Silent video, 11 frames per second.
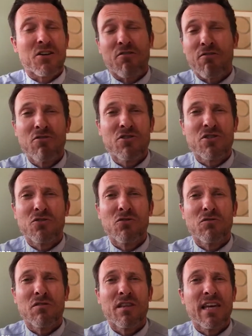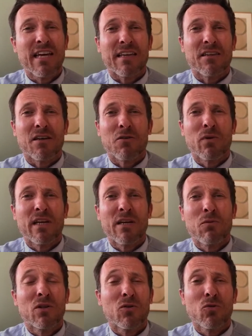crucial thing that we
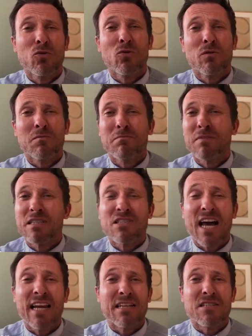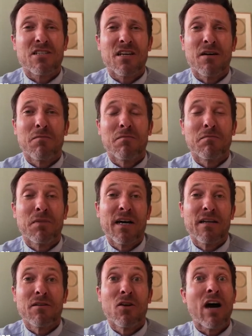will all be challenged
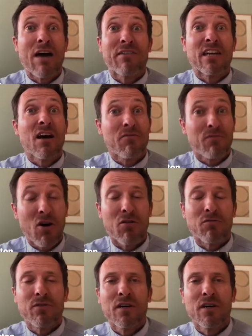by not having enough of.